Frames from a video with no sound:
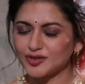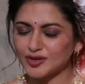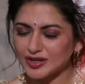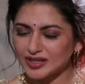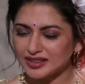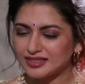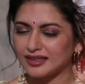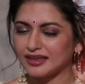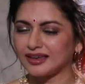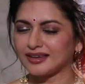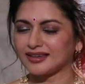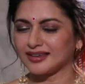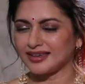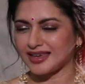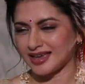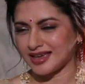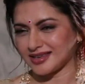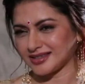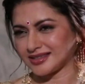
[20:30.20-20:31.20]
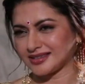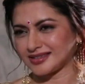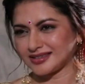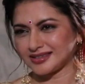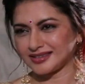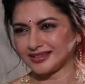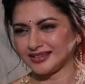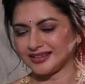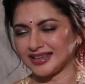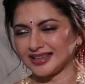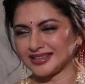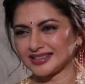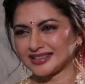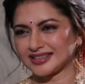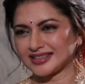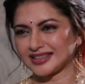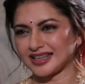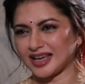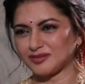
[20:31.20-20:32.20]
Everything, yes. Yeah.
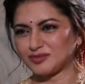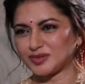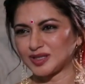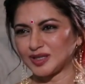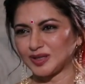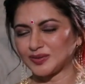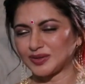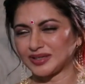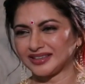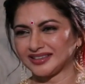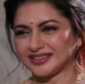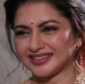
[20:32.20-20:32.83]
Yes, yeah. Absolutely.